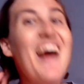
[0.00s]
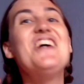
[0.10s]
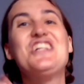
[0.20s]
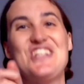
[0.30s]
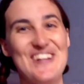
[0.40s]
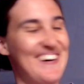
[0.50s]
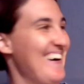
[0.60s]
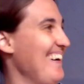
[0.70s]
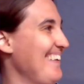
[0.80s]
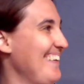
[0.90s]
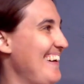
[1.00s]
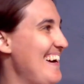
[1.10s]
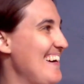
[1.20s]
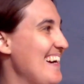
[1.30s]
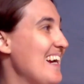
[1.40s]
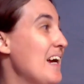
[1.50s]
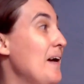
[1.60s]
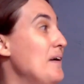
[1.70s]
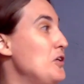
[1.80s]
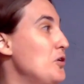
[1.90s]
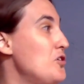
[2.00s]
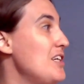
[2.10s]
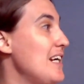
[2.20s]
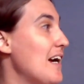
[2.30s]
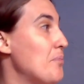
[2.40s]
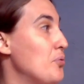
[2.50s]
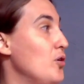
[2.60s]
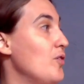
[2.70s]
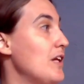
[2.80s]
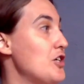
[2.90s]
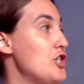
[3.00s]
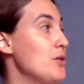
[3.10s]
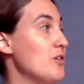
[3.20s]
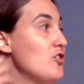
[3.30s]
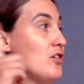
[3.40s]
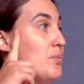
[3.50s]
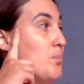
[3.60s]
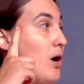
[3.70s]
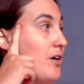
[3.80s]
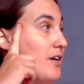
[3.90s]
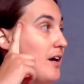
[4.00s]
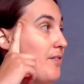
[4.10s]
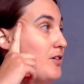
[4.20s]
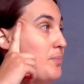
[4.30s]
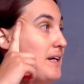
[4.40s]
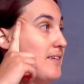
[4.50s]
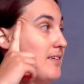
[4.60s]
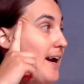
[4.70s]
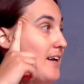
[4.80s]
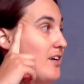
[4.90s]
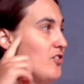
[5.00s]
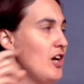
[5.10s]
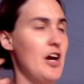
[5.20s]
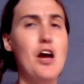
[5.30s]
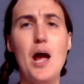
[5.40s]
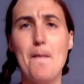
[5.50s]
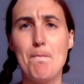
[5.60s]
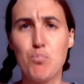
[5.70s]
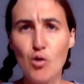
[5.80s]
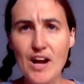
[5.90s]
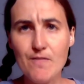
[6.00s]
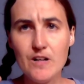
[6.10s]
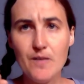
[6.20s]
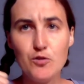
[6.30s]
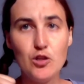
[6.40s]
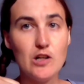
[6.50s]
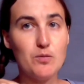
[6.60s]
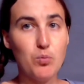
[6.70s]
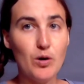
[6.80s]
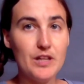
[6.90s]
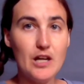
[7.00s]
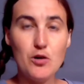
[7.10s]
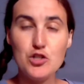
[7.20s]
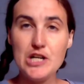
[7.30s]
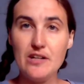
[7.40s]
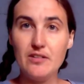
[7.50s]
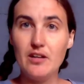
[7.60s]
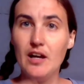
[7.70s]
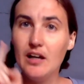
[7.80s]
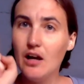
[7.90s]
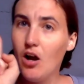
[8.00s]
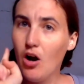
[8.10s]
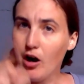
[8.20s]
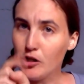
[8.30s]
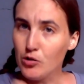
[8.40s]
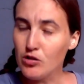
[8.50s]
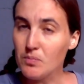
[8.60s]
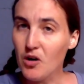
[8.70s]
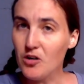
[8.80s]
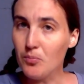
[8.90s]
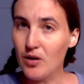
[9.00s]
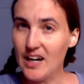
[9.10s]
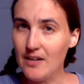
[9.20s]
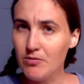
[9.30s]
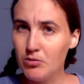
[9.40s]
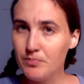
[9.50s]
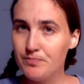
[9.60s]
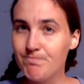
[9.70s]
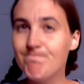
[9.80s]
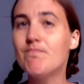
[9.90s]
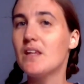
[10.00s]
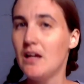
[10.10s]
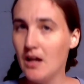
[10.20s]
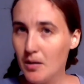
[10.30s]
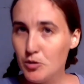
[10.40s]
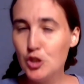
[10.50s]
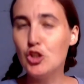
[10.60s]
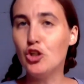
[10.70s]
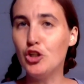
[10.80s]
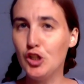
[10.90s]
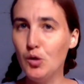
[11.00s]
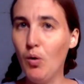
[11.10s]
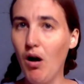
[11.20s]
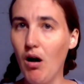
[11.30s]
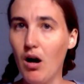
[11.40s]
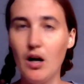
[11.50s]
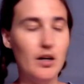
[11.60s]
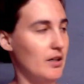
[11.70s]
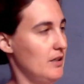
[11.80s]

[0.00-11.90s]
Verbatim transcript: Shark Lady. Eugenie had proven that she was smart enough to be a scientist and brave enough to explore the oceans. Are you smart and brave? Sure you are.